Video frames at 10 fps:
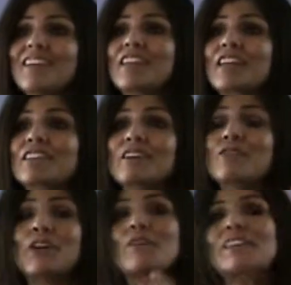the
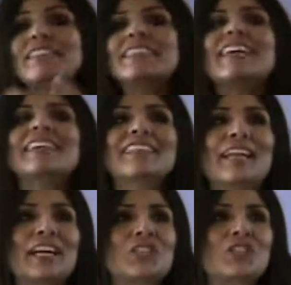very state that
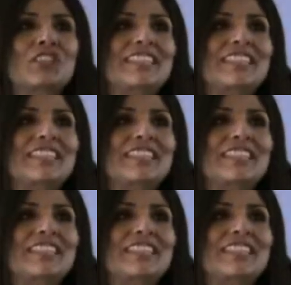actually